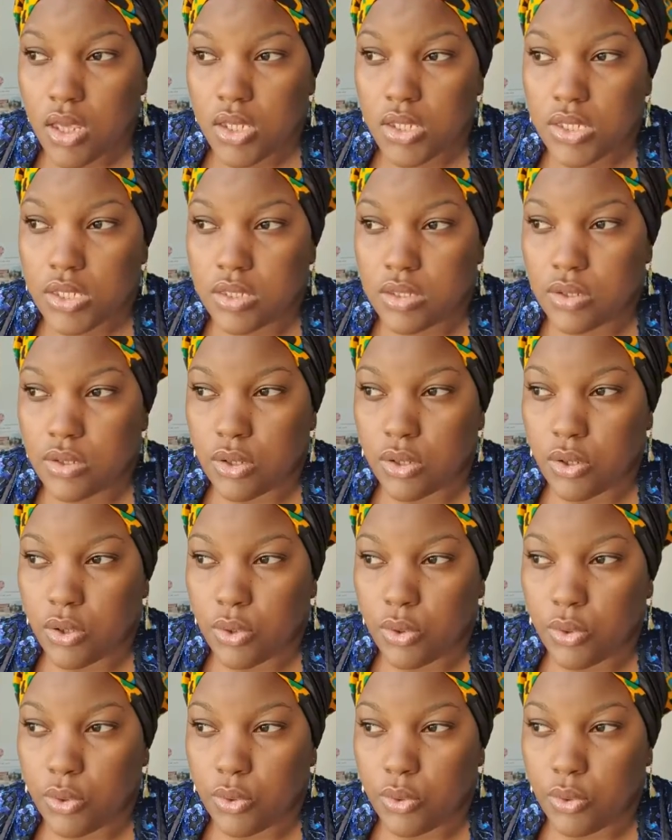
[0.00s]

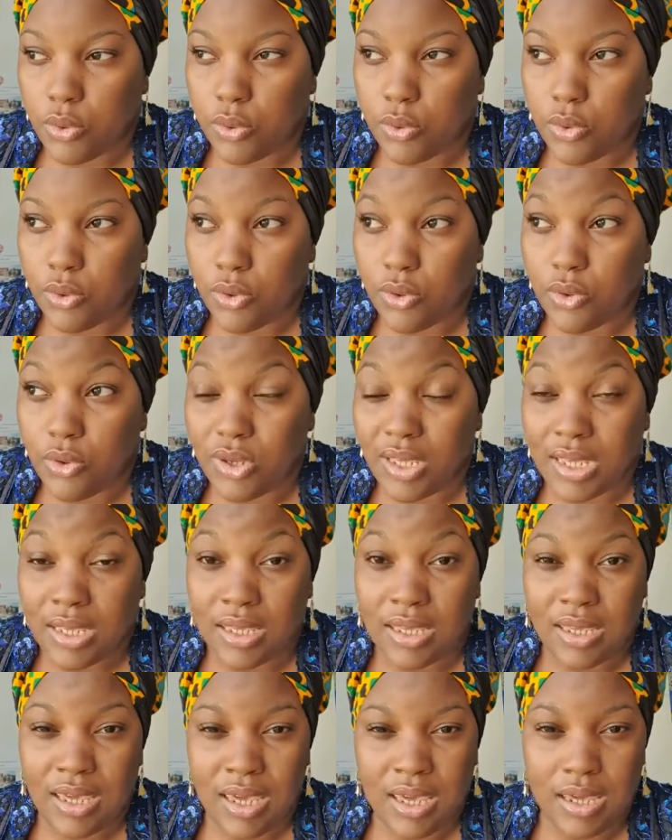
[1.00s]
So
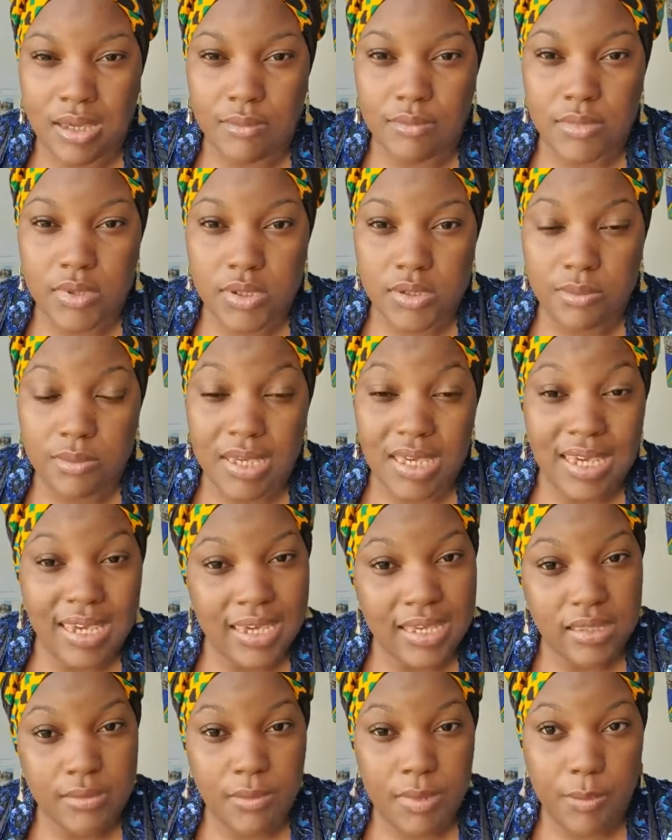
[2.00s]
it came to me, it
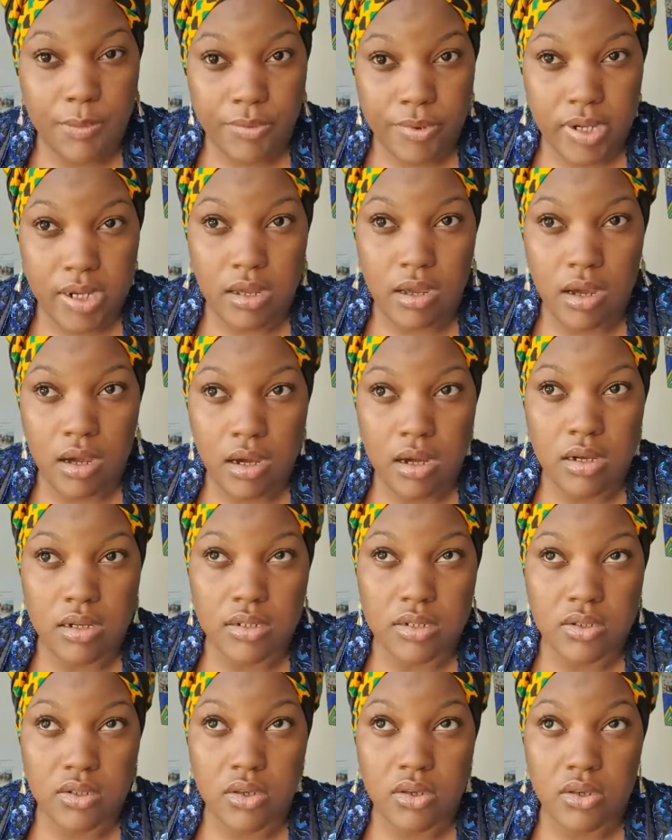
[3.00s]
hit me pretty
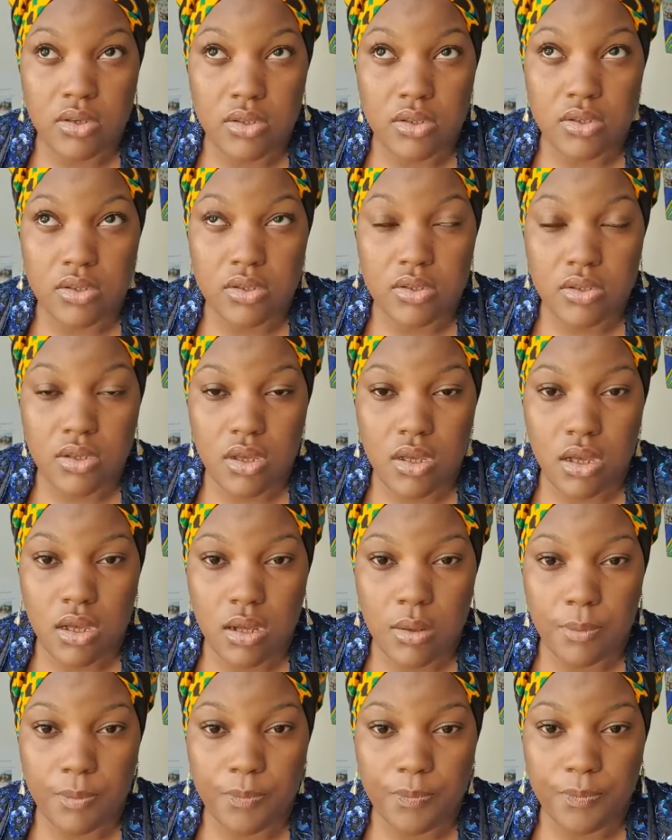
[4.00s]
hard because
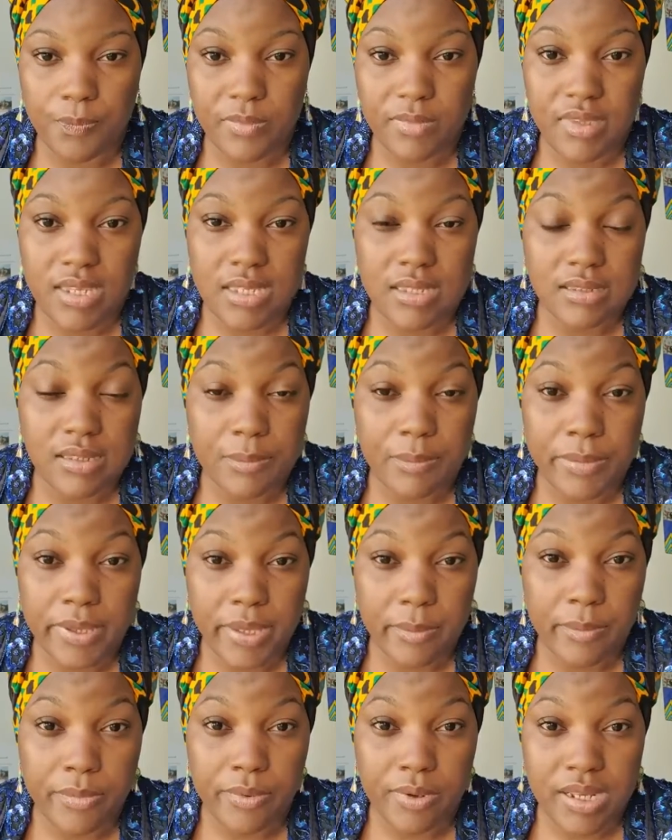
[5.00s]
these are
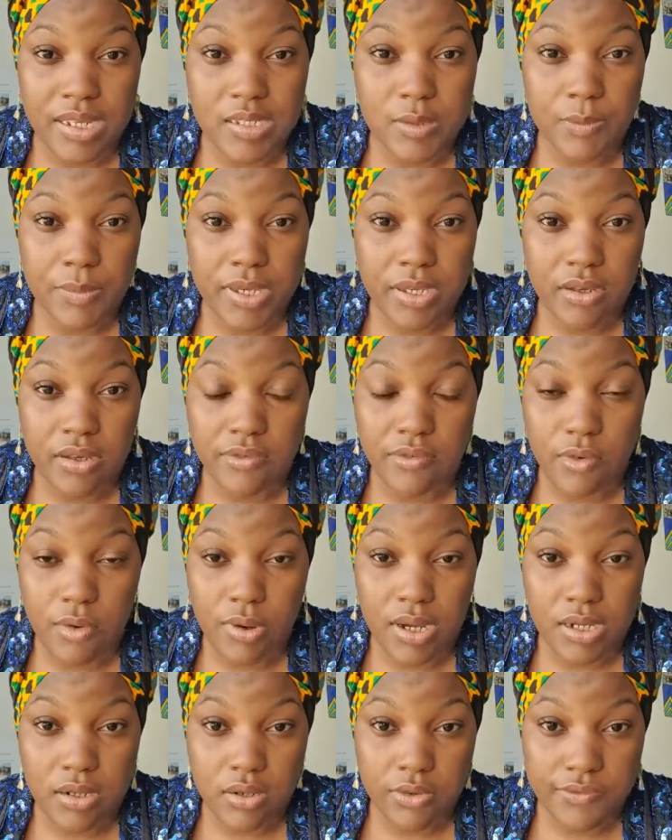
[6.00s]
people I speak of
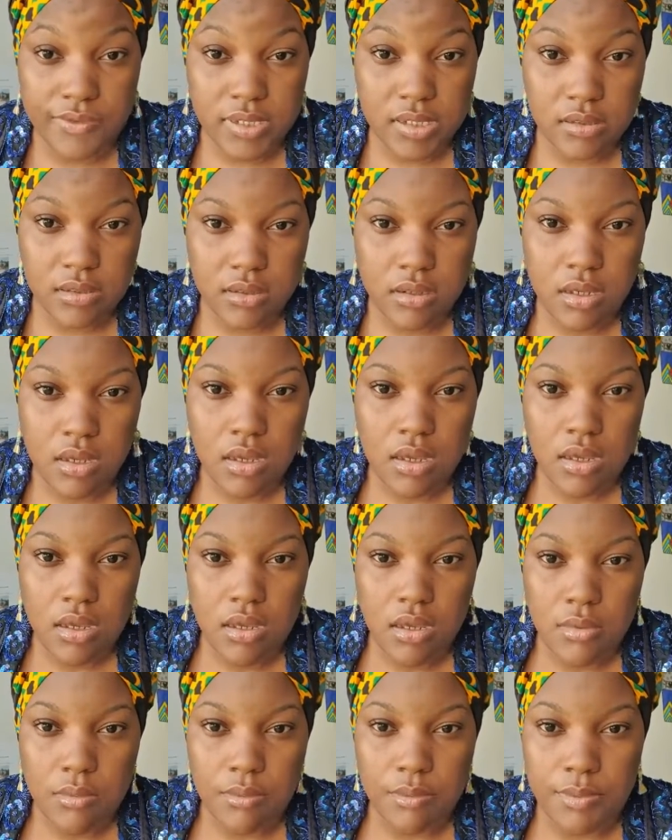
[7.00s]
quite often,
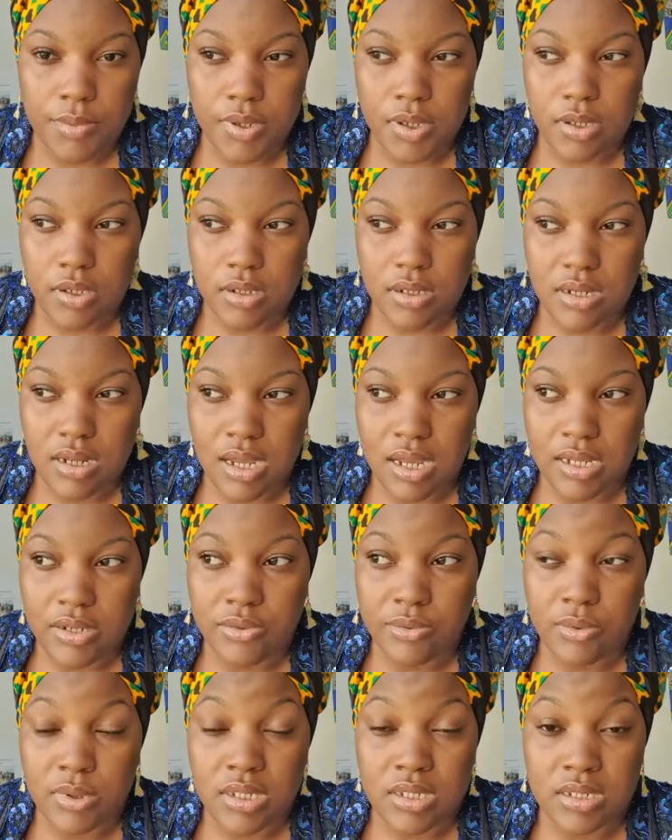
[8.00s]
but I
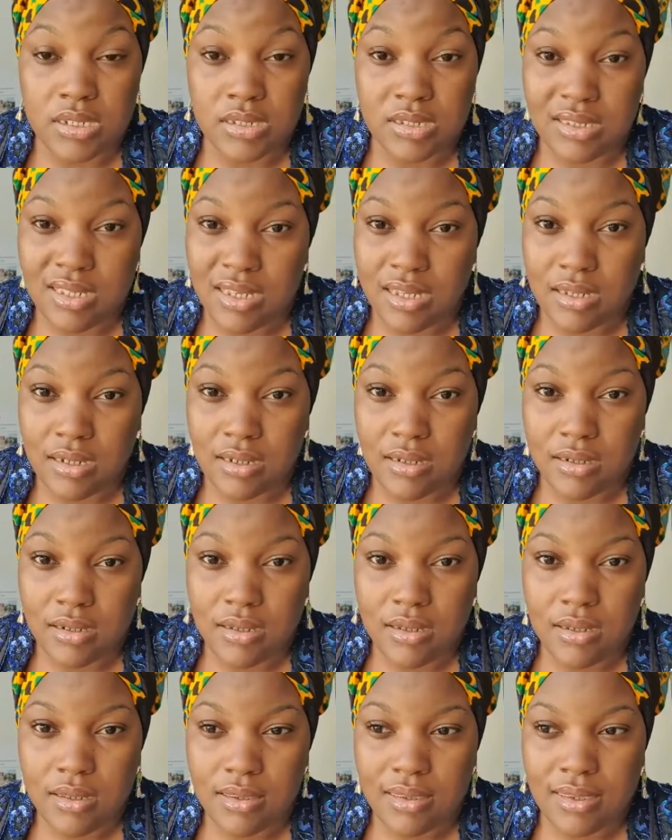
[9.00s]
do understand
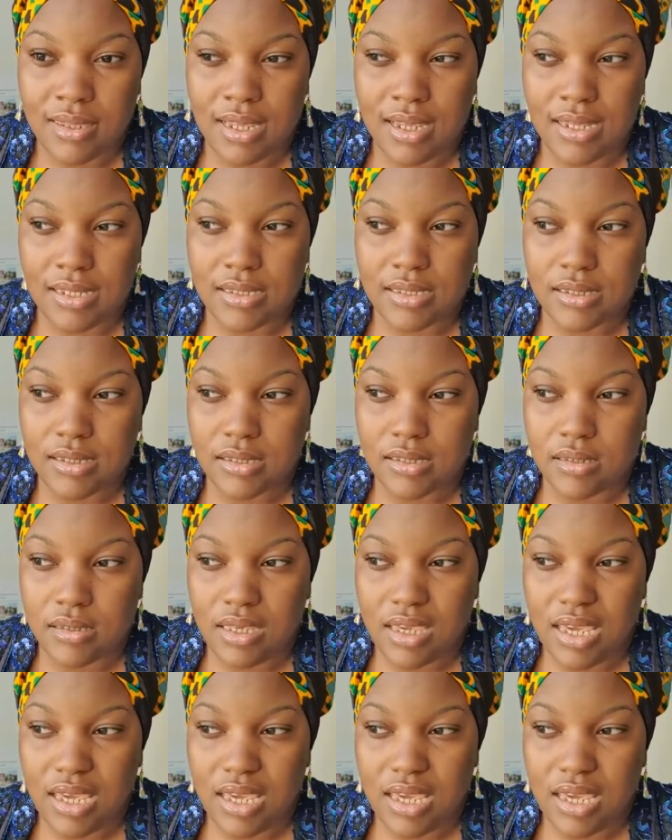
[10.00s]
that